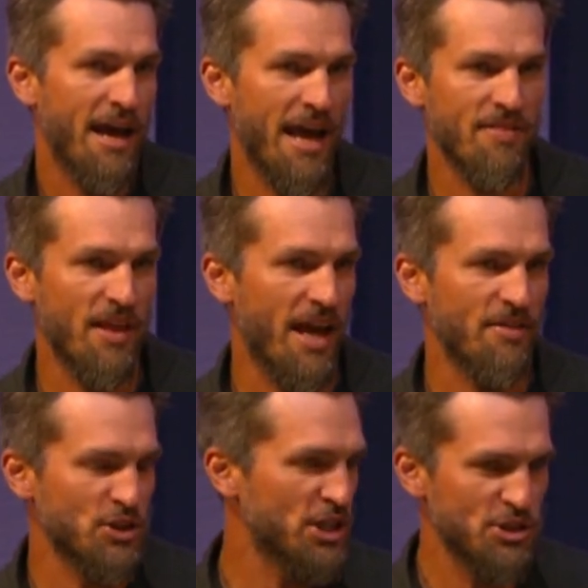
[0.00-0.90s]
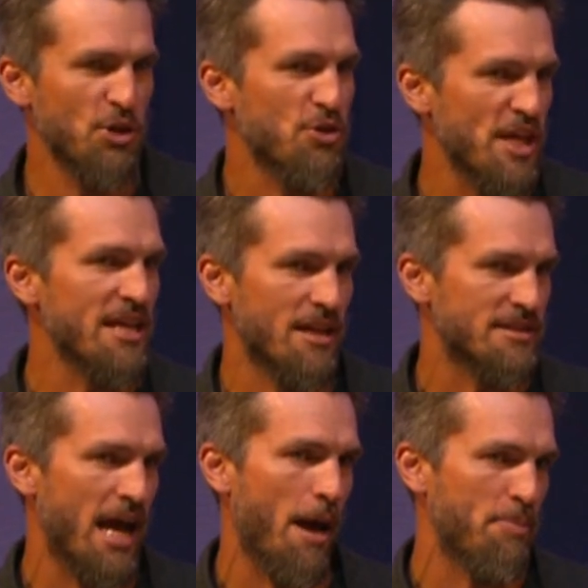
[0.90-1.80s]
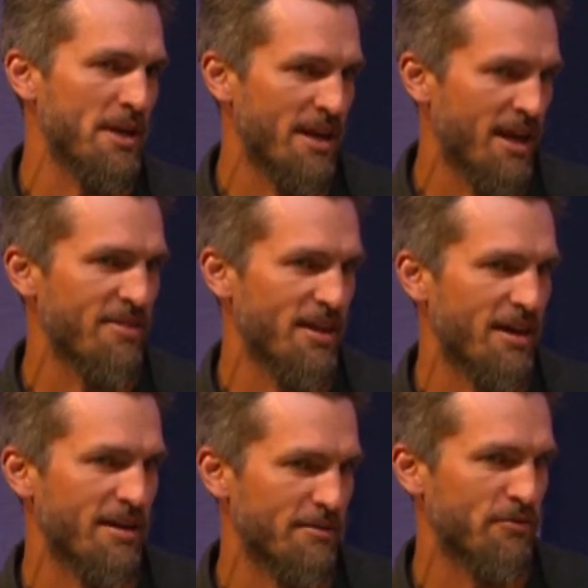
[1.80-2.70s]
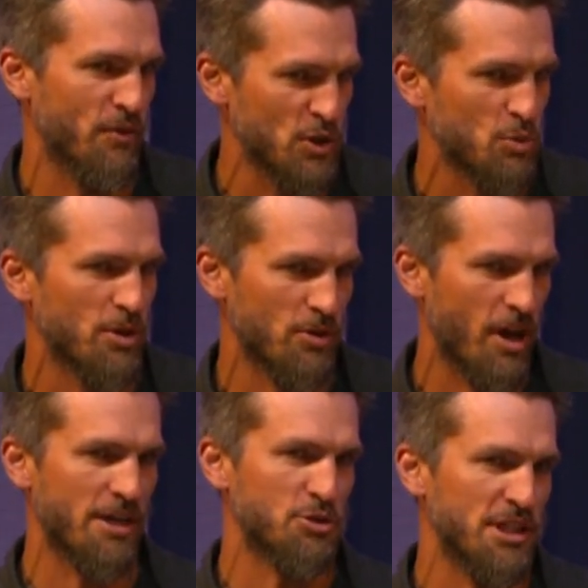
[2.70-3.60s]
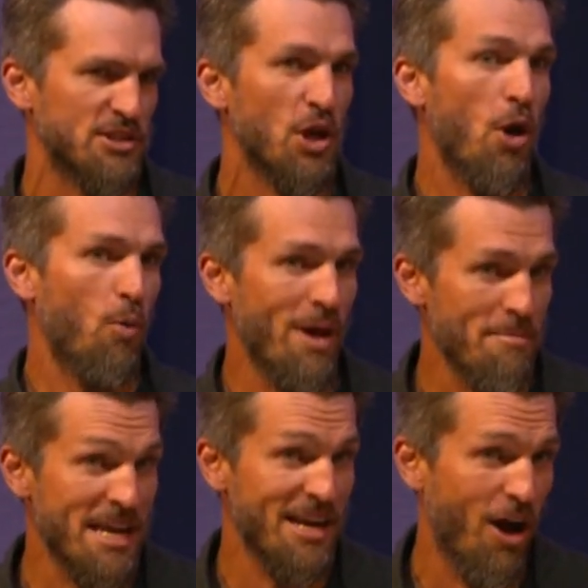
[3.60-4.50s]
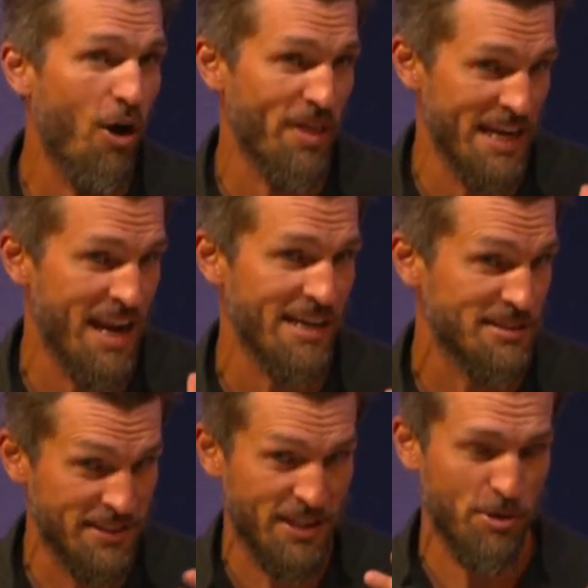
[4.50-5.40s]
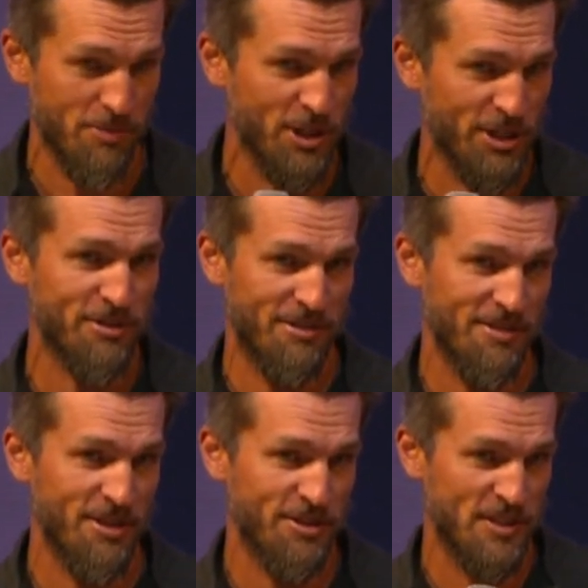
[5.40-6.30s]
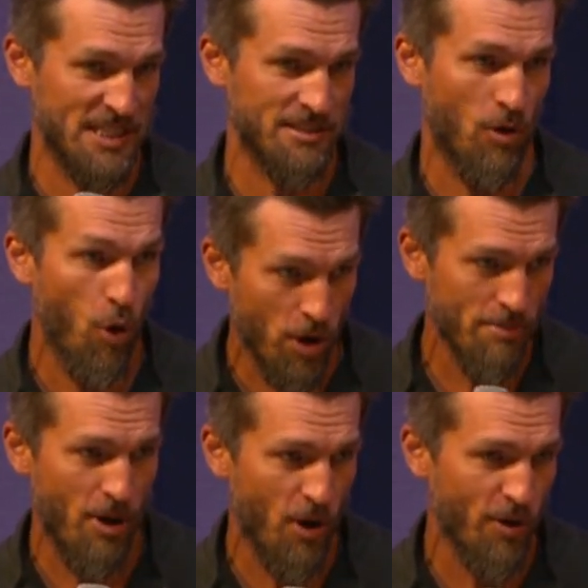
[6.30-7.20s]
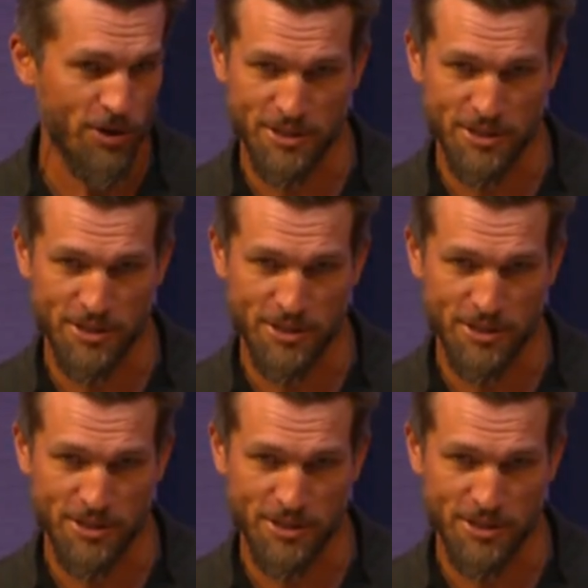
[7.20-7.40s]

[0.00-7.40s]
And there's this new thing that's happened in the first world countries. Women know that there's this hormone or